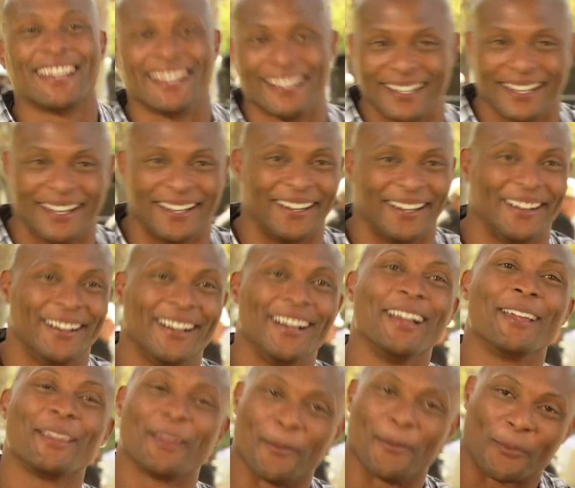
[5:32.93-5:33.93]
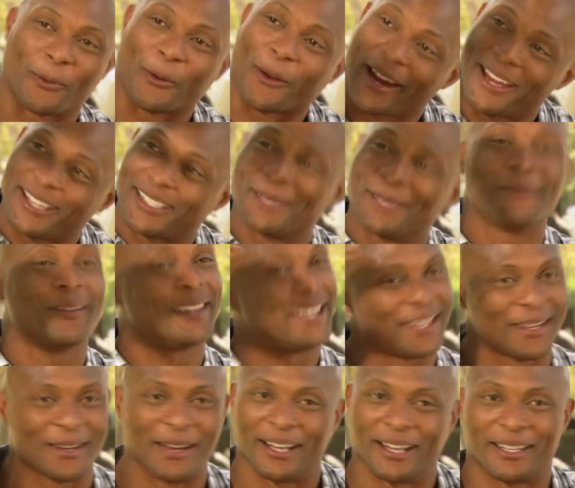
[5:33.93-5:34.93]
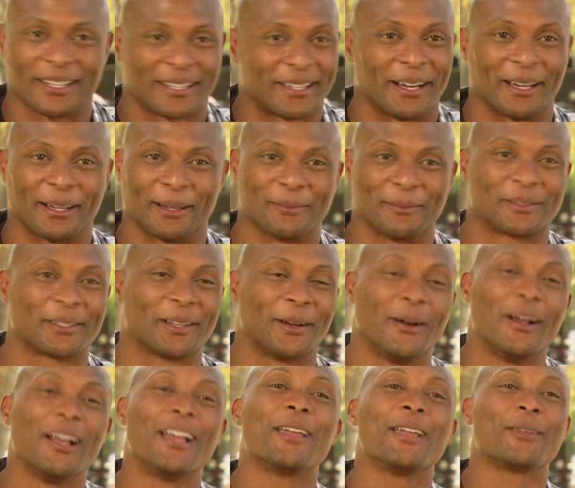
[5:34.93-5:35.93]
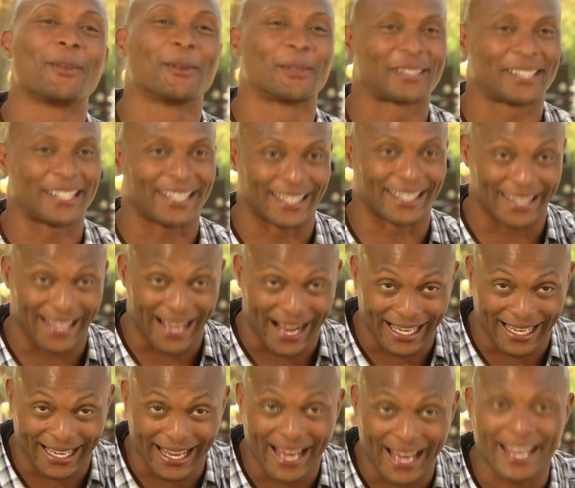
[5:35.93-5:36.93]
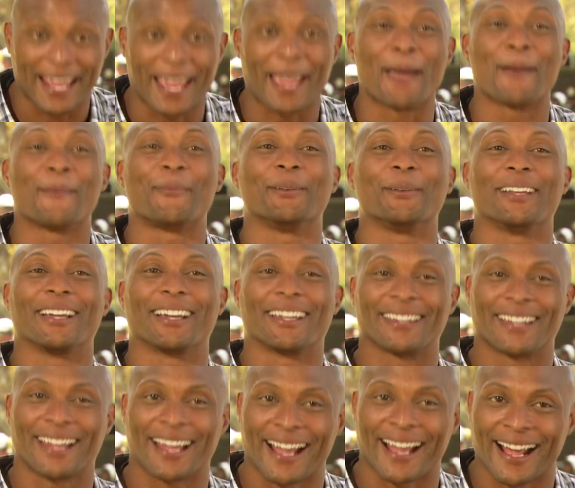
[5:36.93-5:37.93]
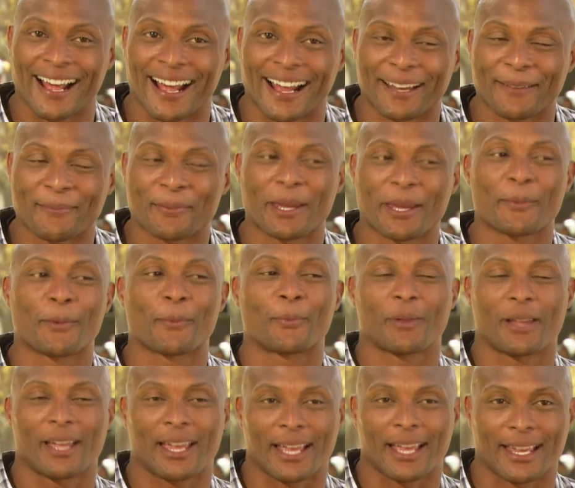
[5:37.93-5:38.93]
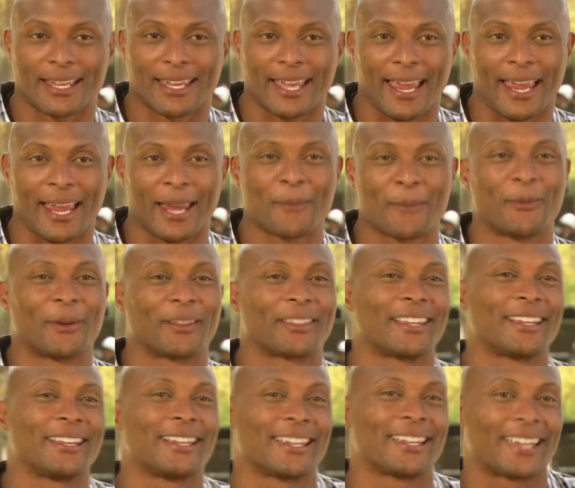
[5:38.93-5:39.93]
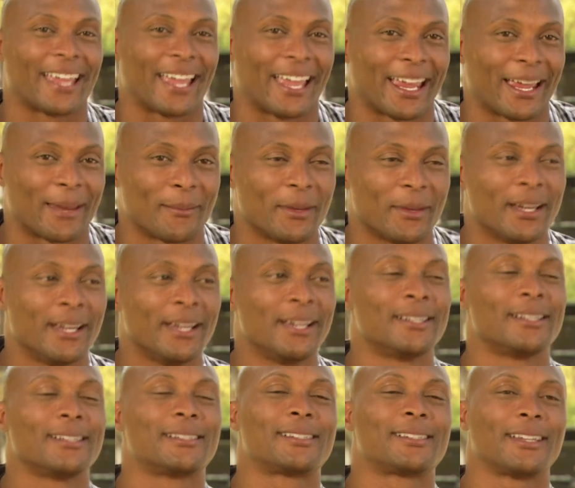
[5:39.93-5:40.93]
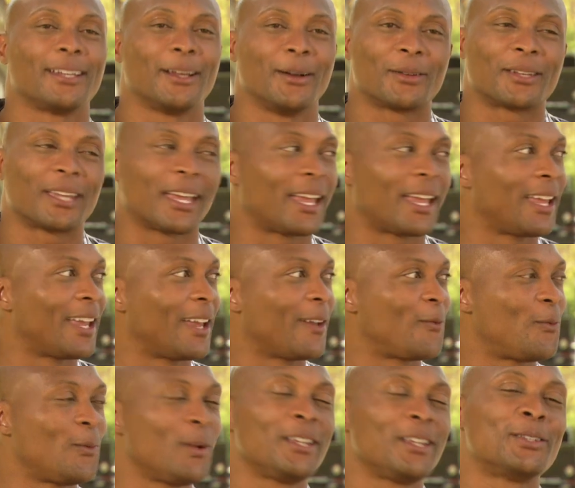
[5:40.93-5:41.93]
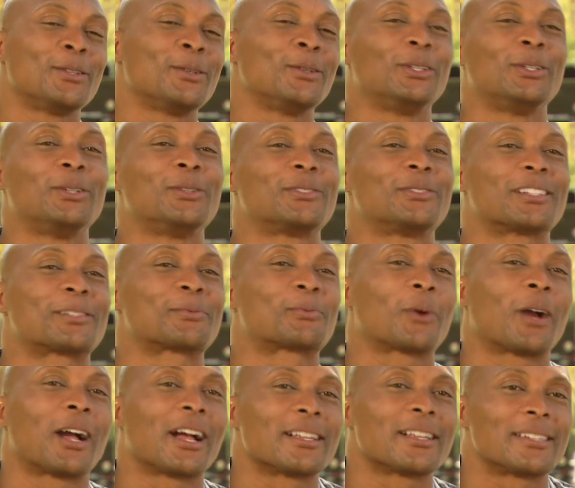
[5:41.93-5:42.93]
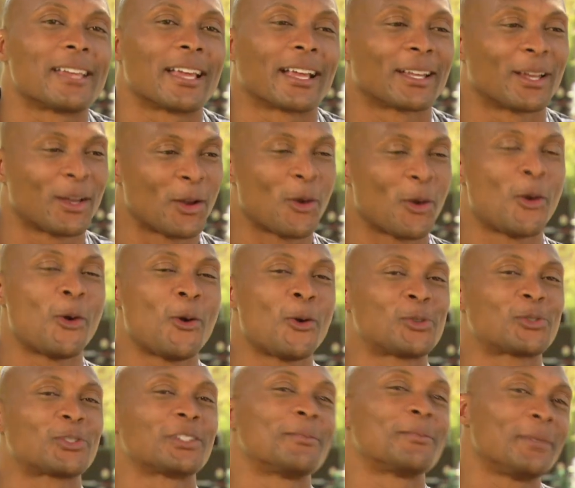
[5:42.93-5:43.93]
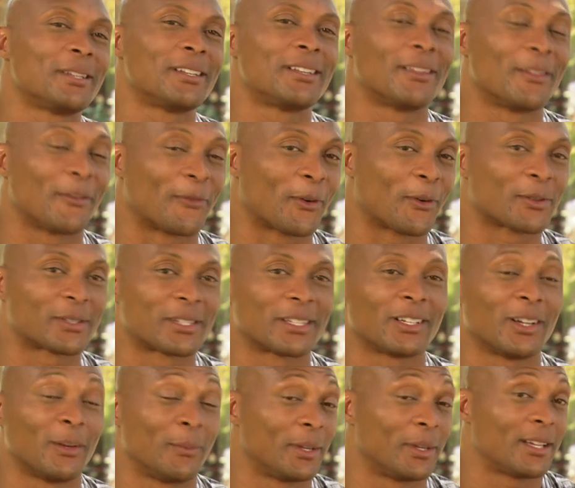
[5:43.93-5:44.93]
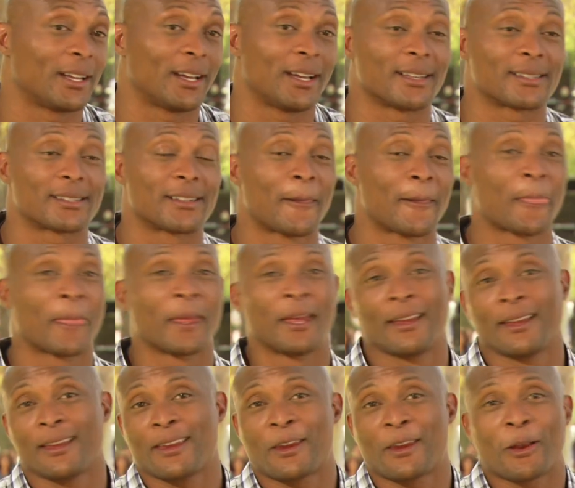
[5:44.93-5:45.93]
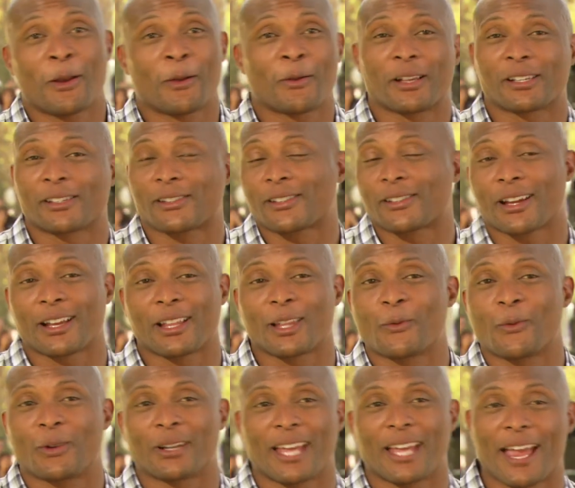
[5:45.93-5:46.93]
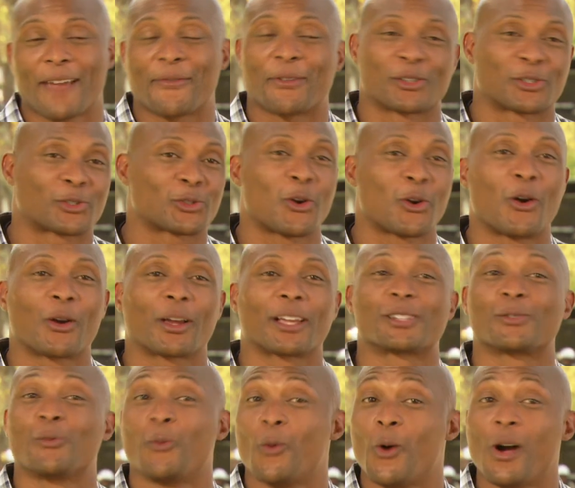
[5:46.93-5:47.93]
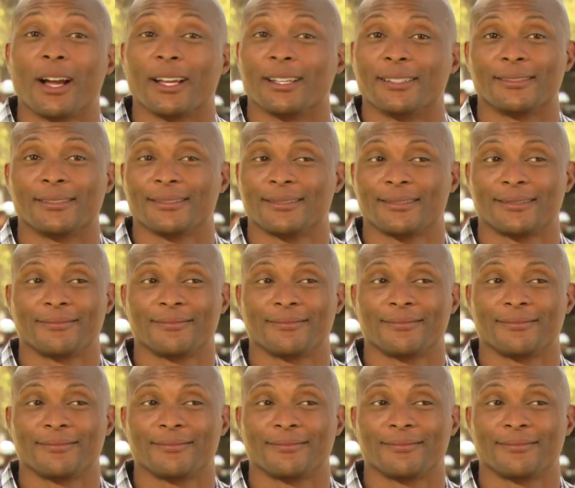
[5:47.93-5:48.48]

you know, you praise them and then you undercut them. So you'll see a lot of that happening. A lot of people playing a game within the game to see, okay, if we do lose this project, who's going to be the first to go? Because you don't necessarily want to have the strongest one